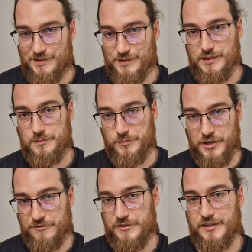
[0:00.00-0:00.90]
the
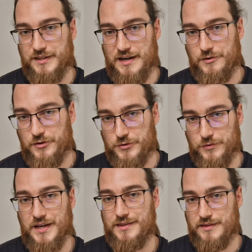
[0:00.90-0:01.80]
perfect round, to
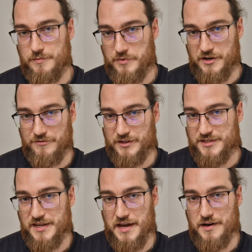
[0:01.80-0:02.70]
get the perfect
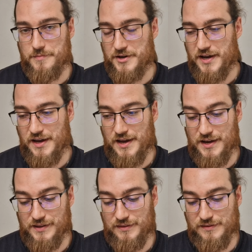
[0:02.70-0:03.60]
setup.
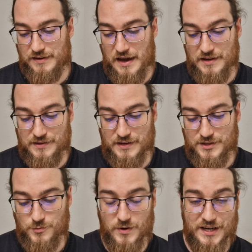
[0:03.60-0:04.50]
And yeah,
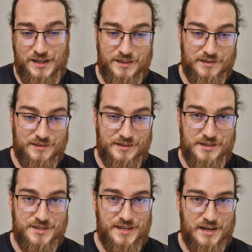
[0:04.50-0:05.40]
that's why
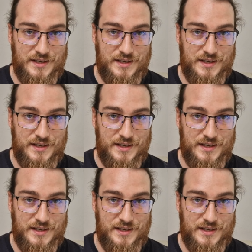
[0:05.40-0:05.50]
this deck